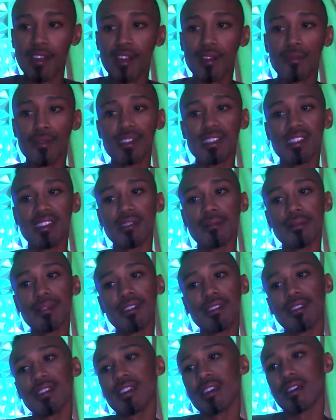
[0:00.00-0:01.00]
which
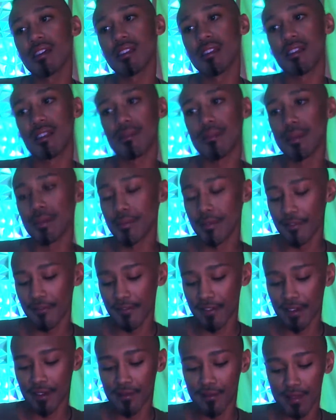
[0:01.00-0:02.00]
typically a lot of people
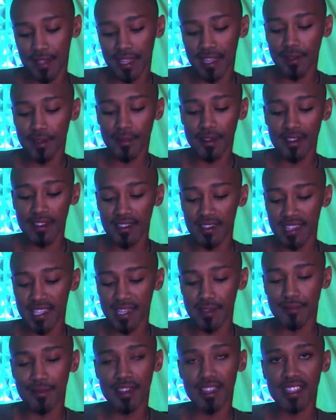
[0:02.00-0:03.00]
feel when they run into
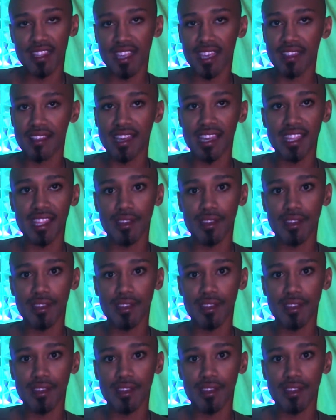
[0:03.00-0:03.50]
someone that they like.